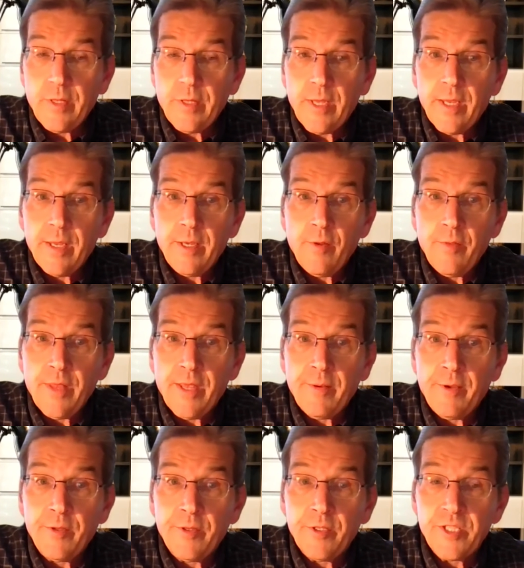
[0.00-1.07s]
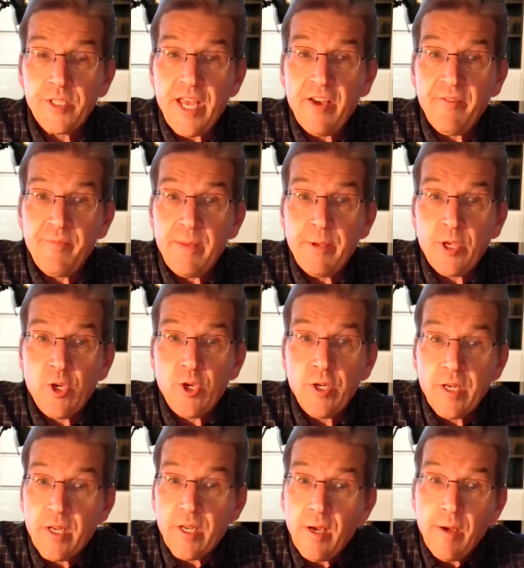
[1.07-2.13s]
The staff maybe
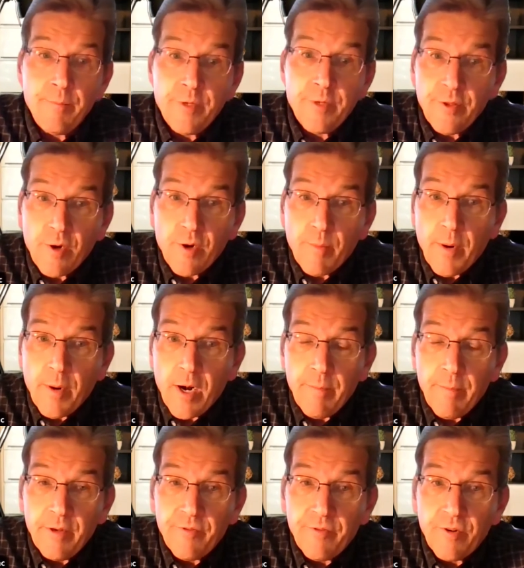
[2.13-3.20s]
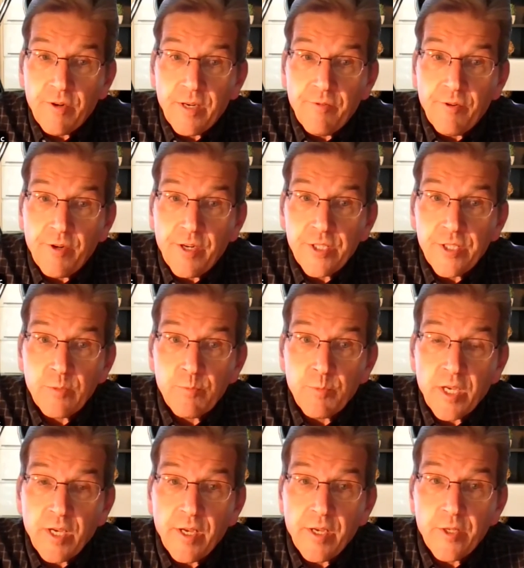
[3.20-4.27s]
couldn't come to their apartment, for instance,
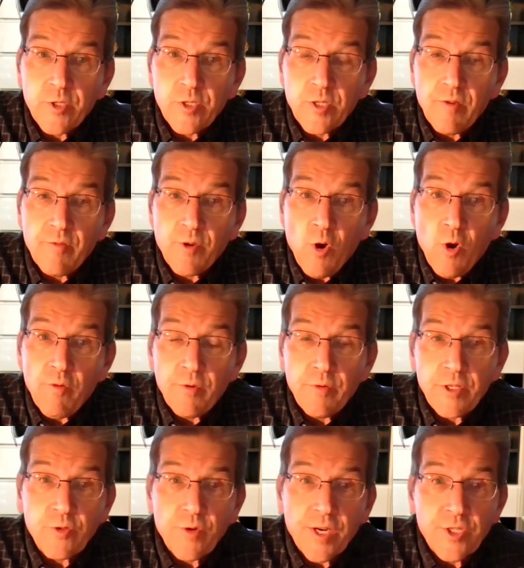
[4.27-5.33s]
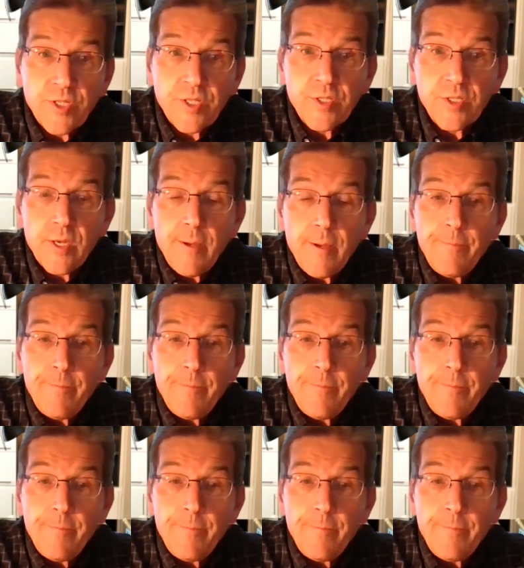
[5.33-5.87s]
because of COVID restrictions,